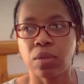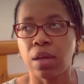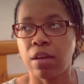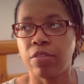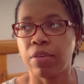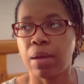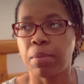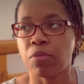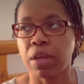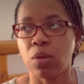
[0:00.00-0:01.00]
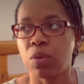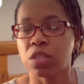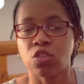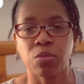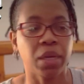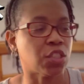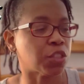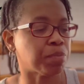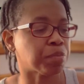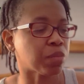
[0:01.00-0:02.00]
of moringa wasn't too much.